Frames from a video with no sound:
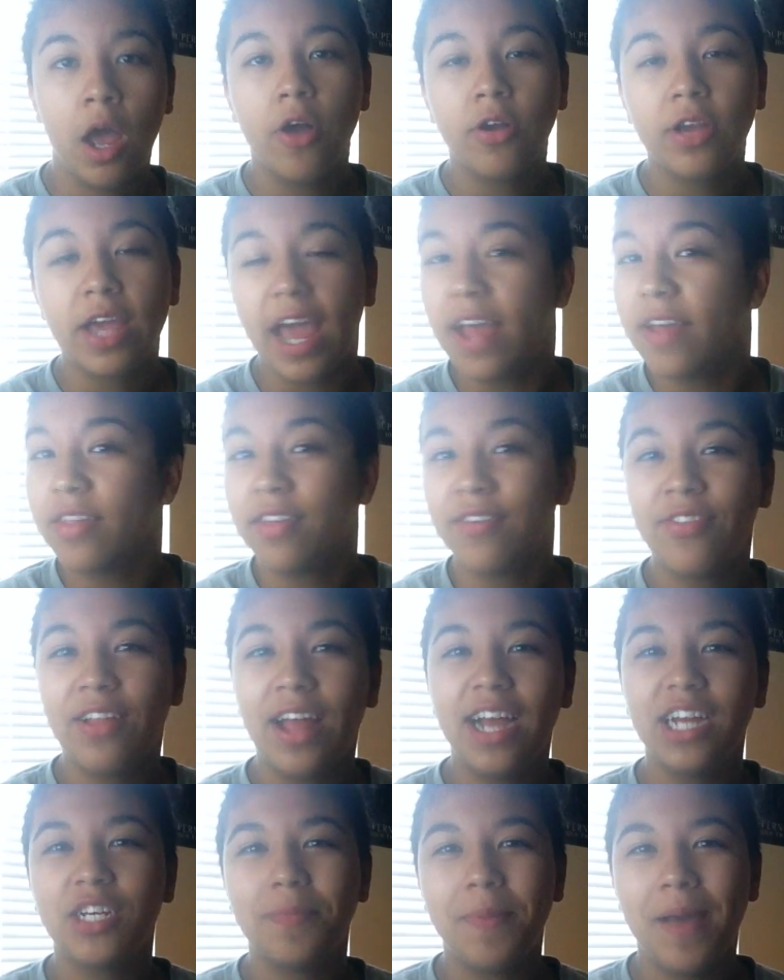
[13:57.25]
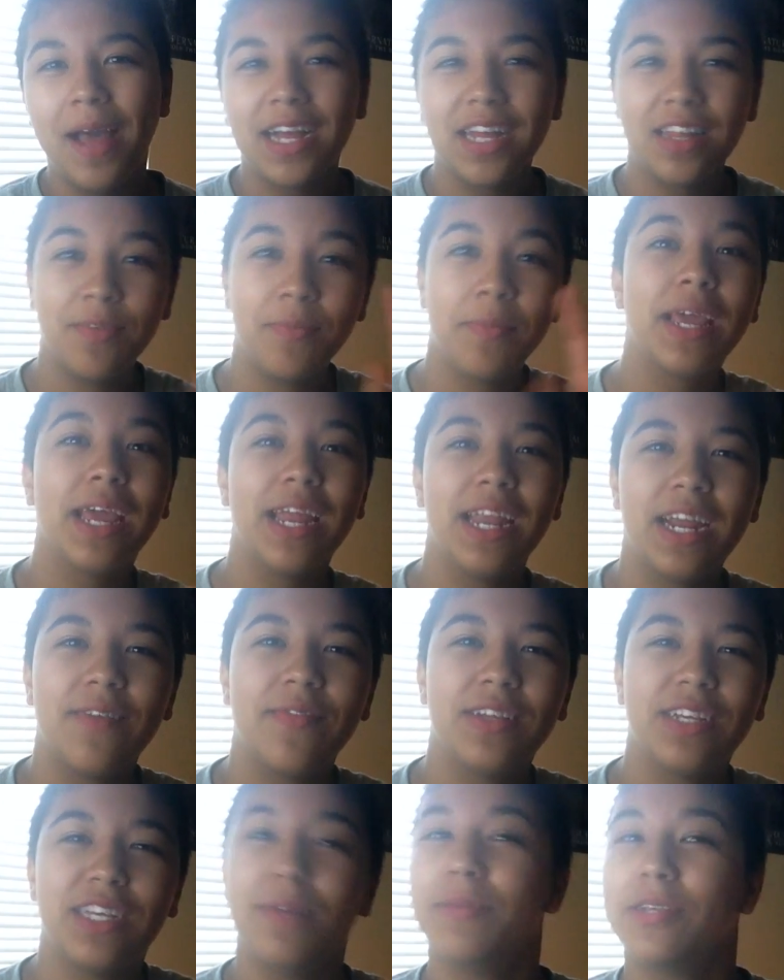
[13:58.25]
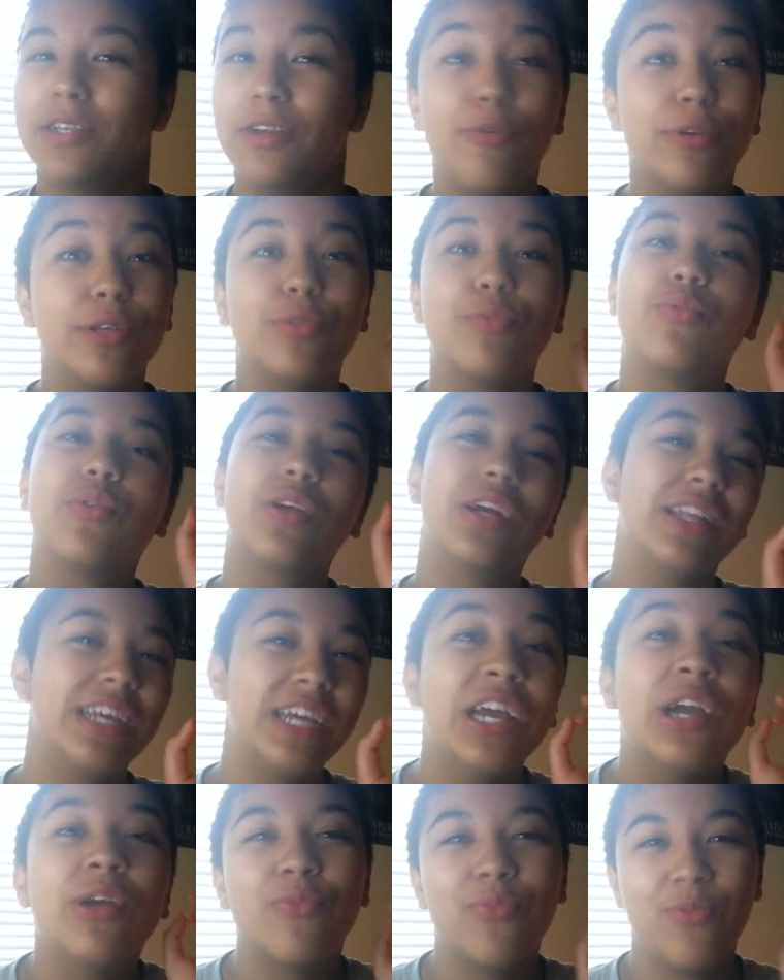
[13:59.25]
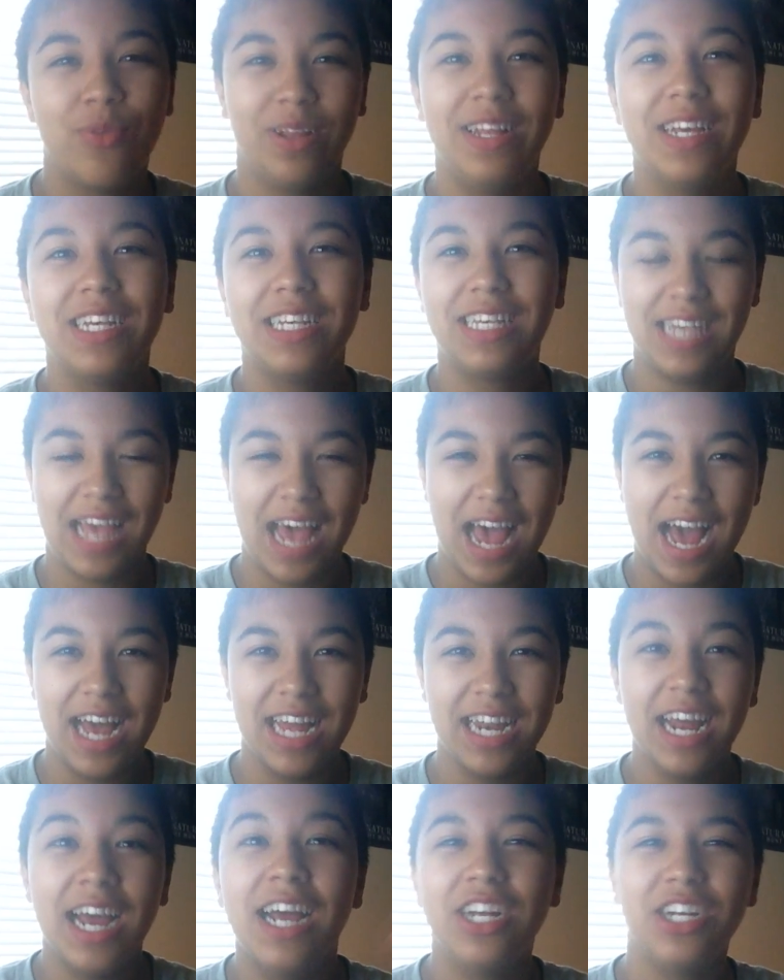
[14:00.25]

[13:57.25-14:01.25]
Okay, the flashback at the beginning of this episode was really, really sad.